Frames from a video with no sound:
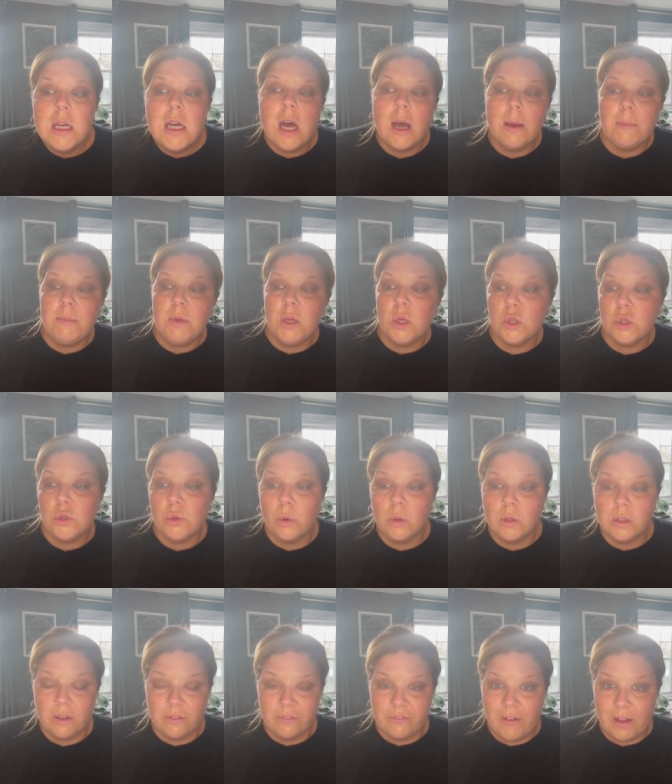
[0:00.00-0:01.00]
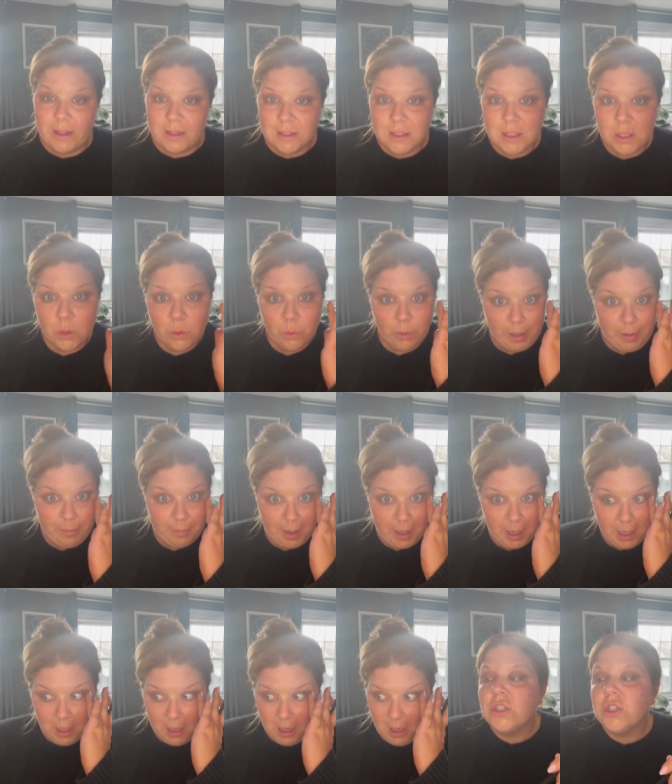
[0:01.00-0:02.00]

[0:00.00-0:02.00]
a mutual defense agreement.